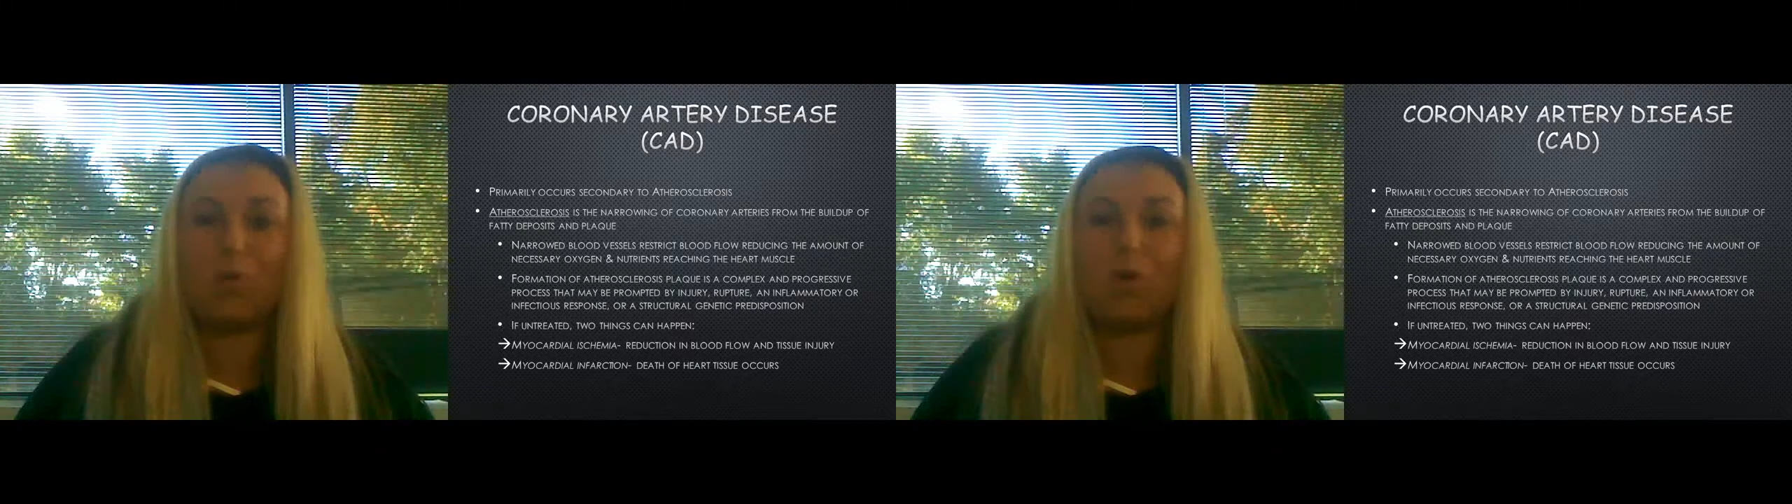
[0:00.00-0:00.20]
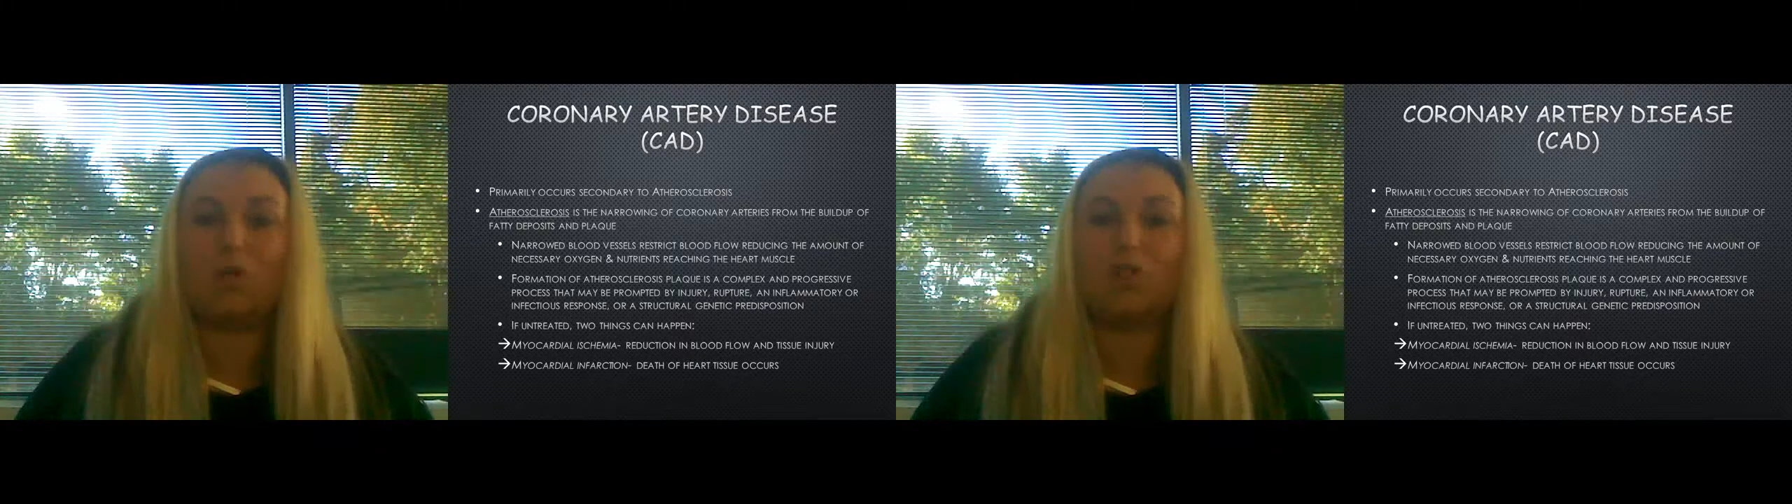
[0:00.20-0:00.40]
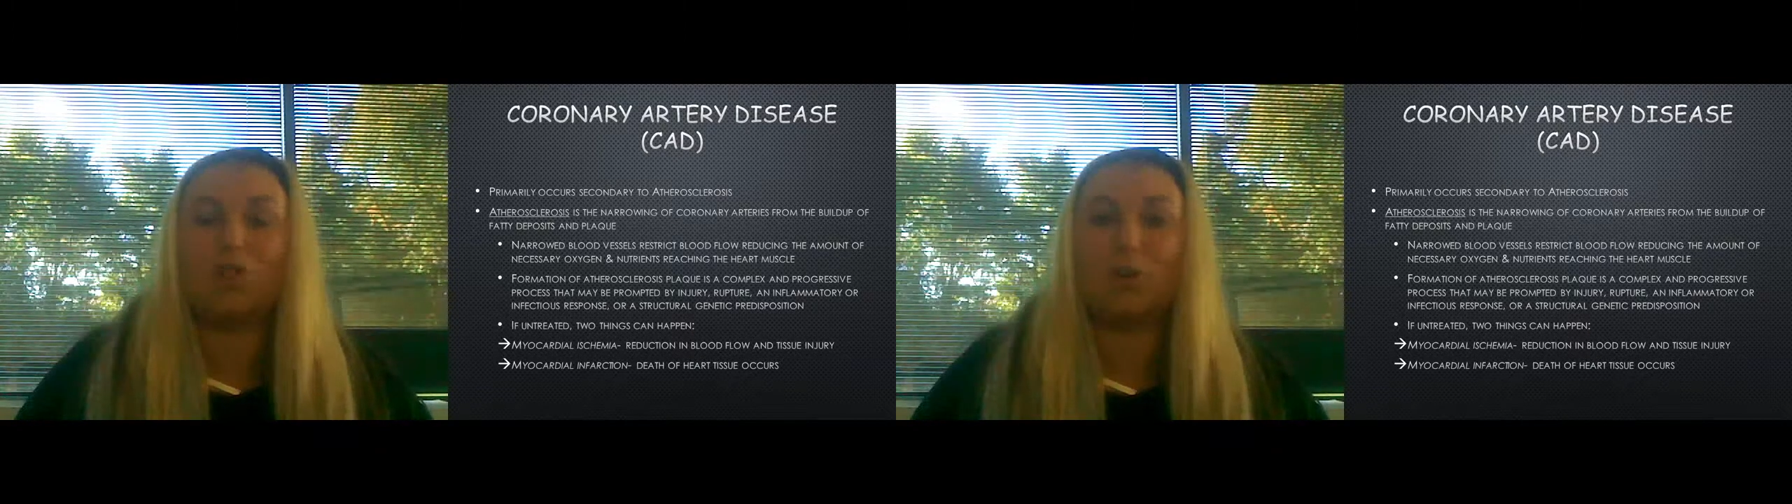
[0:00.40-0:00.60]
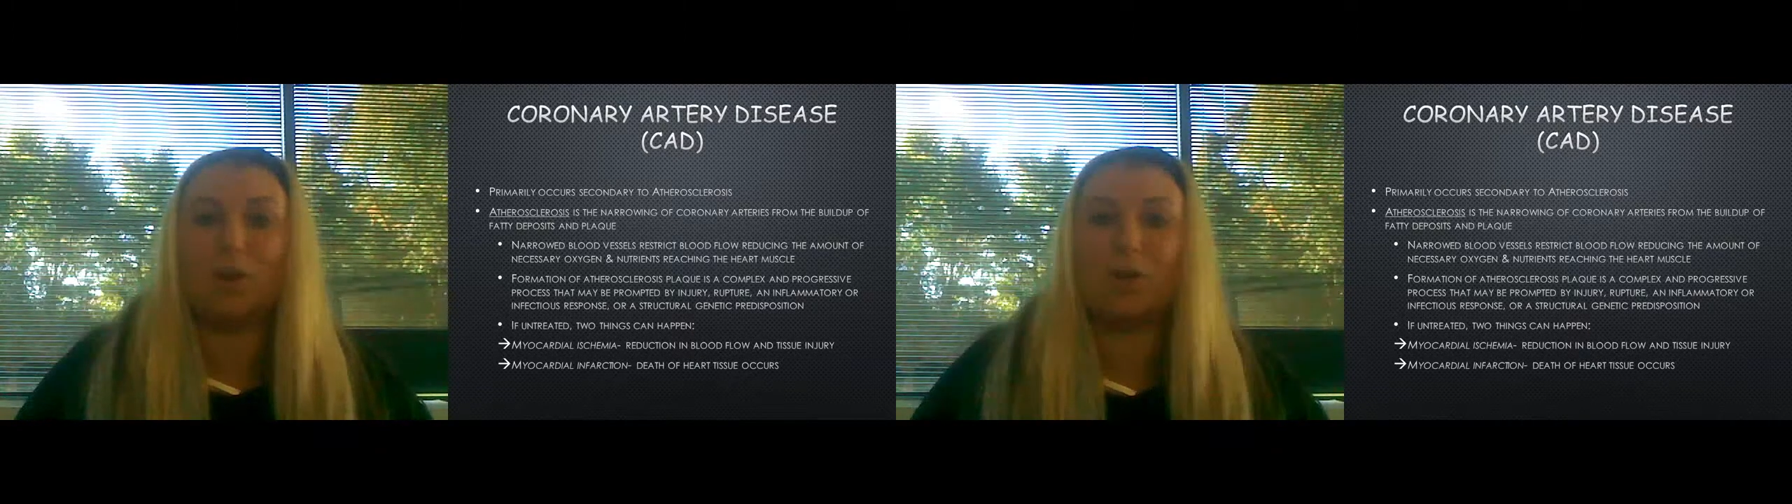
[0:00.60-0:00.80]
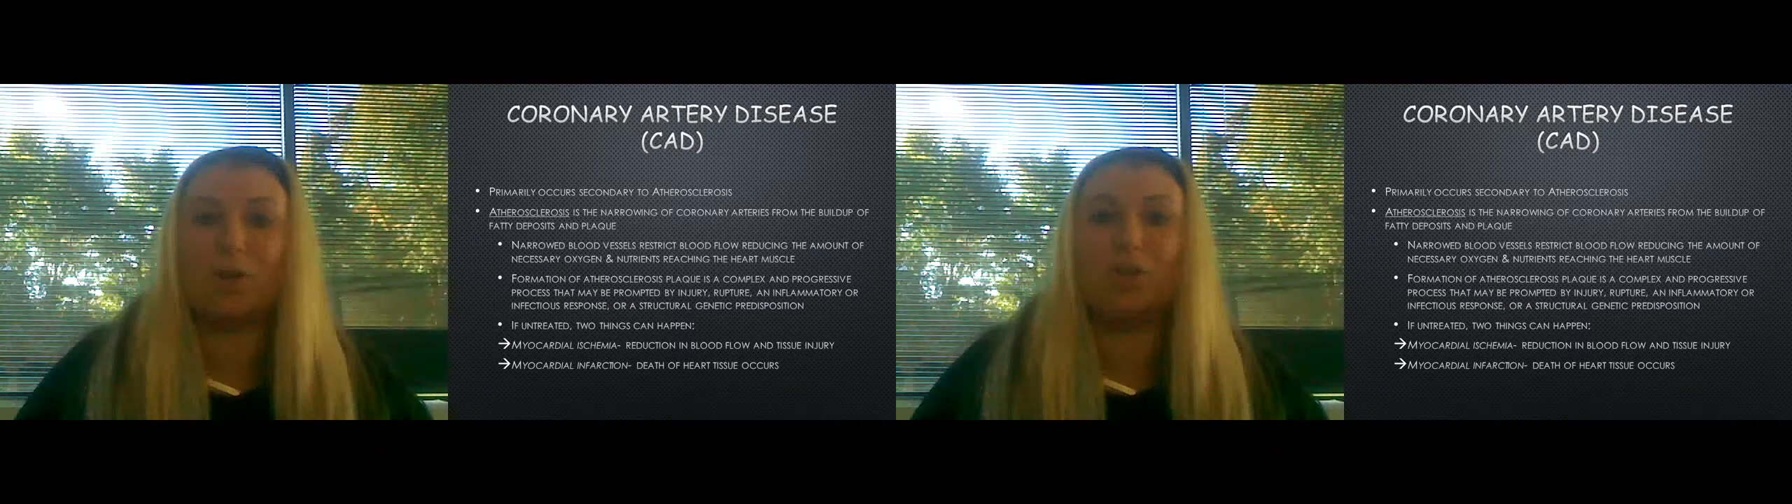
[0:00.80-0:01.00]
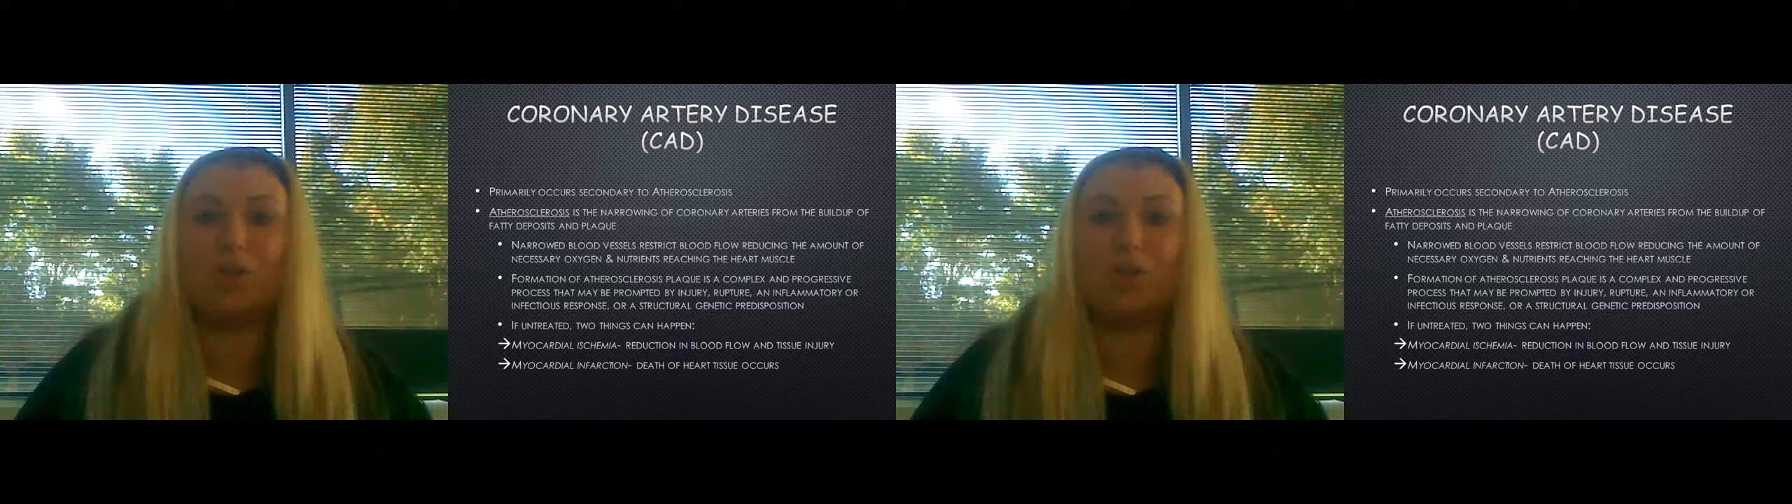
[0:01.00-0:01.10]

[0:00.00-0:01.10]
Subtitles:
or a structural